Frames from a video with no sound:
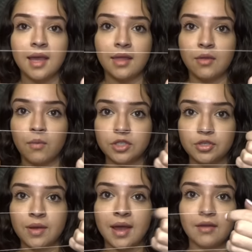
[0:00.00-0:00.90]
And then once
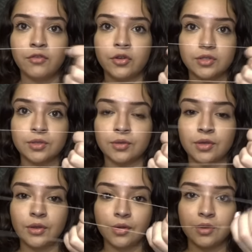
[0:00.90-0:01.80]
you have your
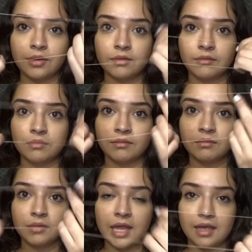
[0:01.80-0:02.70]
circular
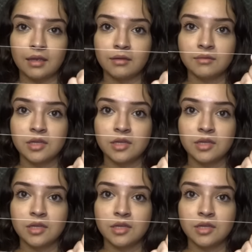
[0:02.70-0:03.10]
thing,